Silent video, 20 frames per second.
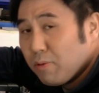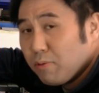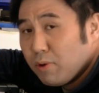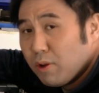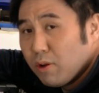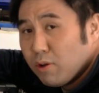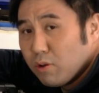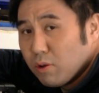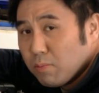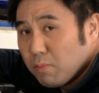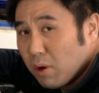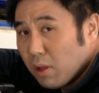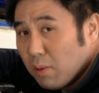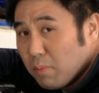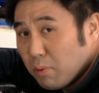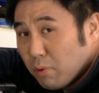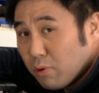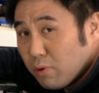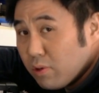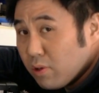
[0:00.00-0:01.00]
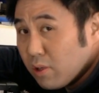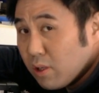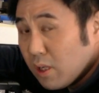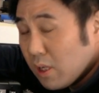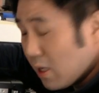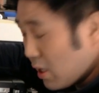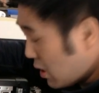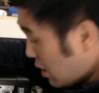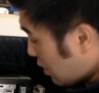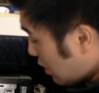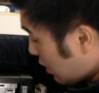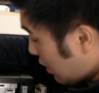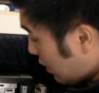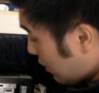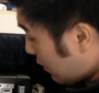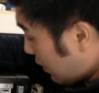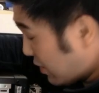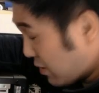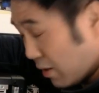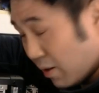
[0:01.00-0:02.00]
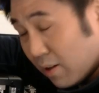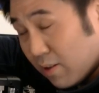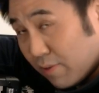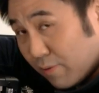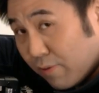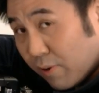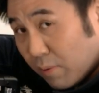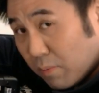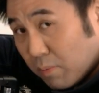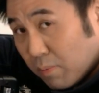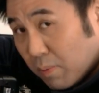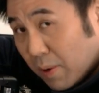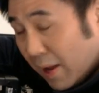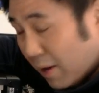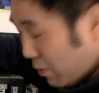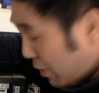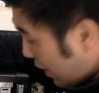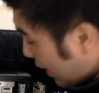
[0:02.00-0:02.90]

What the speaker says: 3 on your motherboard as a front panel